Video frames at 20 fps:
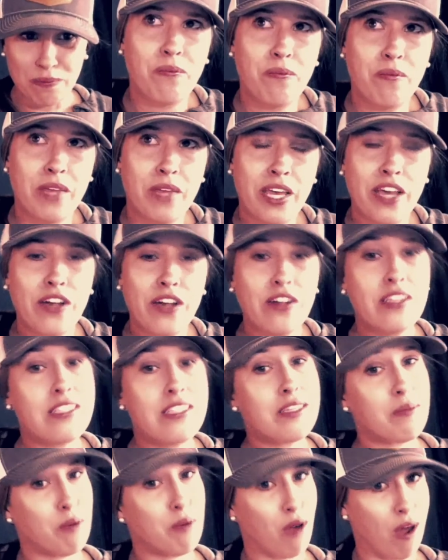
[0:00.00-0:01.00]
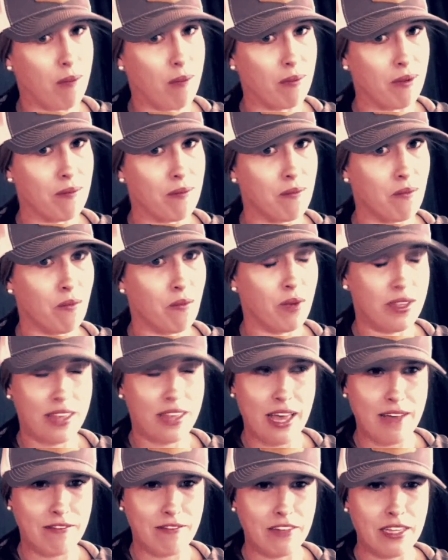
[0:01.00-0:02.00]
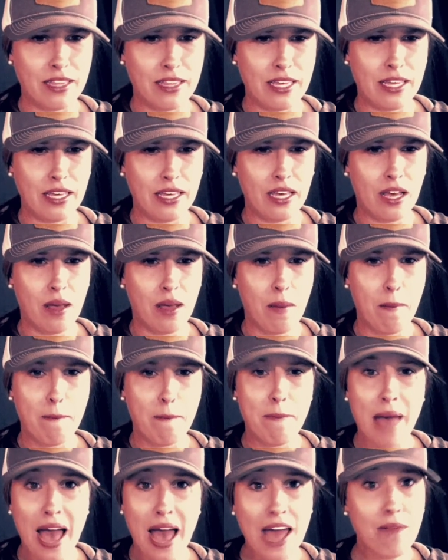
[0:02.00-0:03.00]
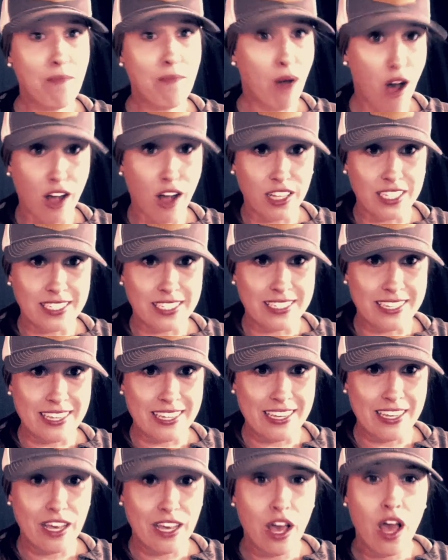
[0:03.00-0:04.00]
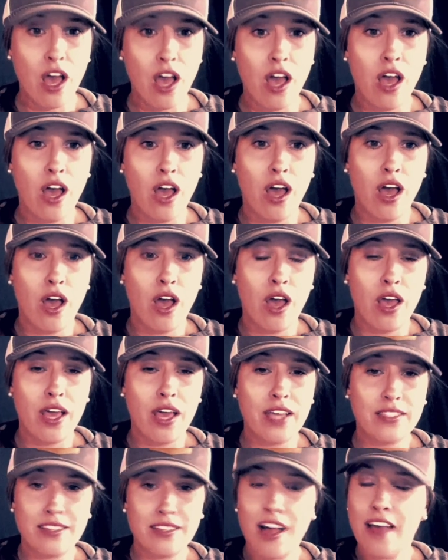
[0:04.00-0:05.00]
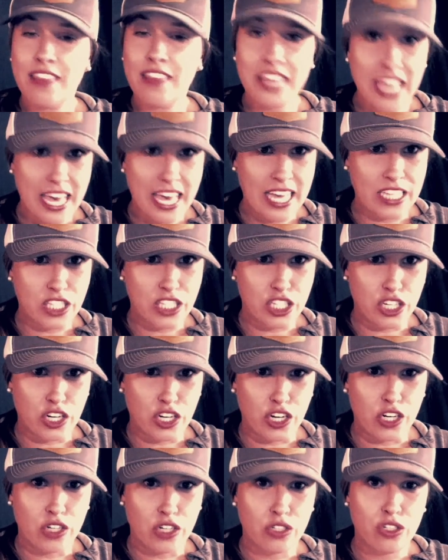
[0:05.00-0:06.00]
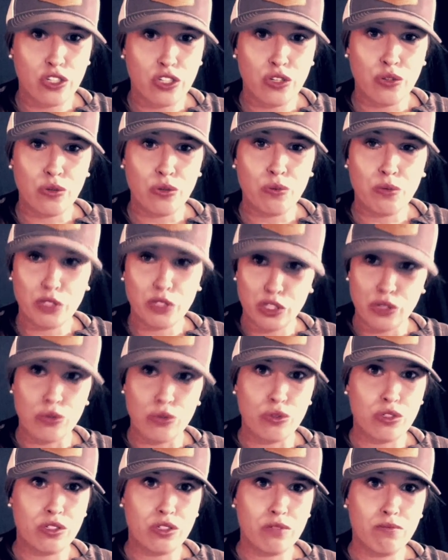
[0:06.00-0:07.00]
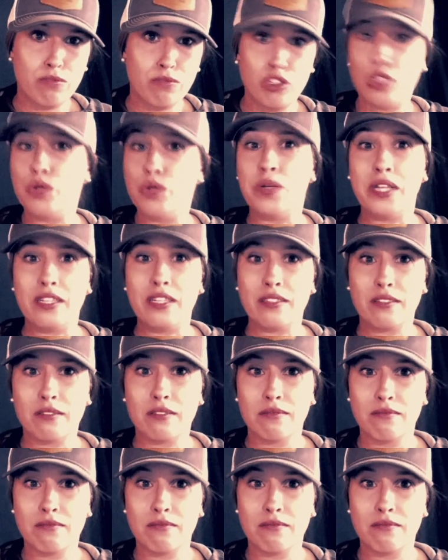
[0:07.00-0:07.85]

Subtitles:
Here is the problem with everything. Bad policy is not the answer to reduce shootings.